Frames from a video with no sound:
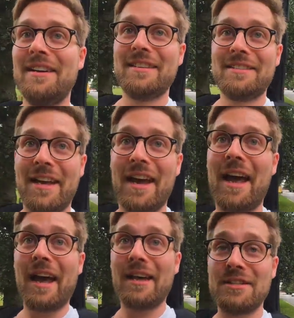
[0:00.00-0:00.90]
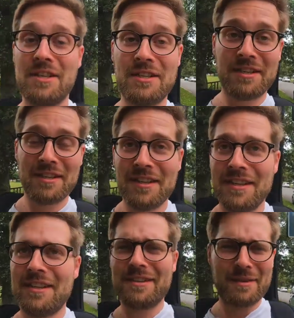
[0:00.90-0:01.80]
set at
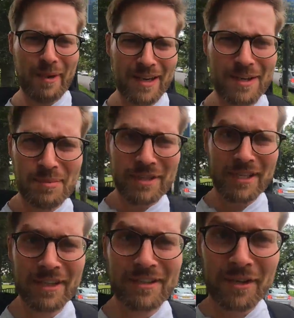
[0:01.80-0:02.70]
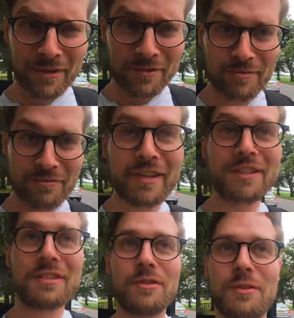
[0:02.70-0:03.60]
the Baked Potato
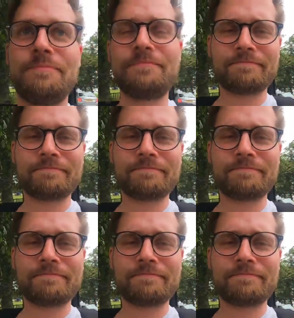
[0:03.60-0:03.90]
Festival.